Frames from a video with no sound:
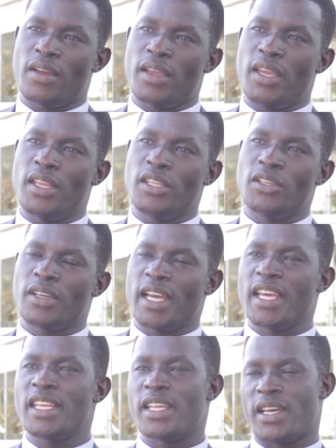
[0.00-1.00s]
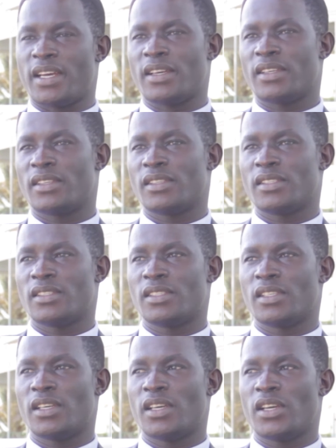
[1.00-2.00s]
In Uganda,
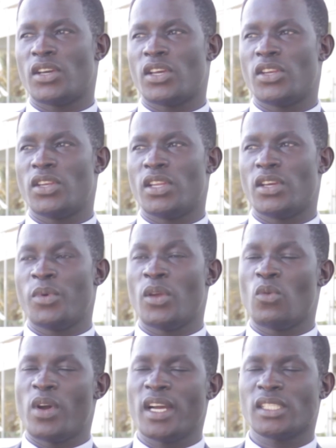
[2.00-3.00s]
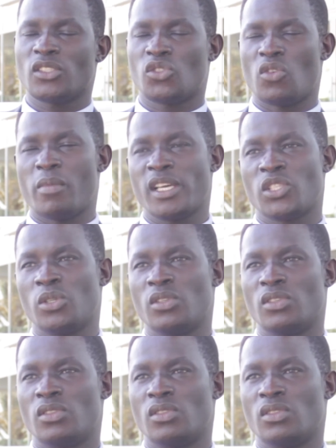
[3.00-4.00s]
we worked so much
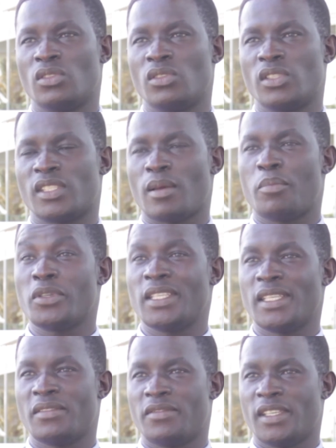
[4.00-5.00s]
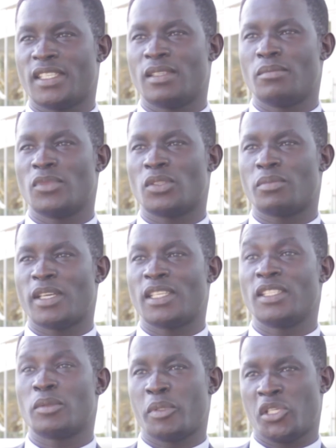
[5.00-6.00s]
on supporting the victims'
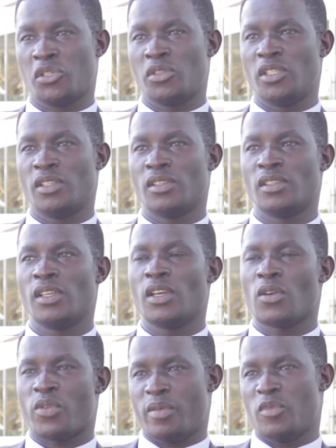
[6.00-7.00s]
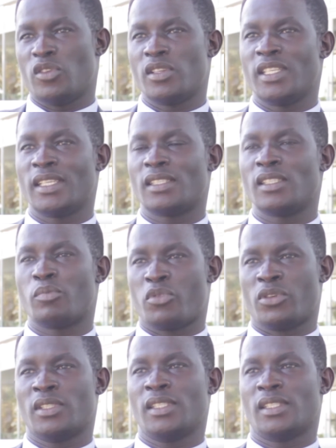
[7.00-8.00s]
participation in criminal justice
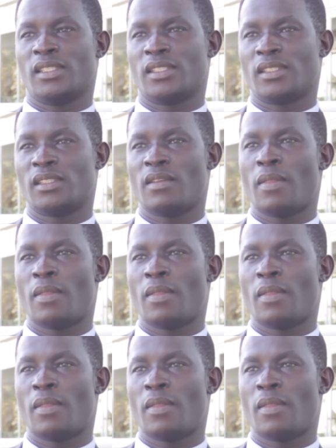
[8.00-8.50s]
processes,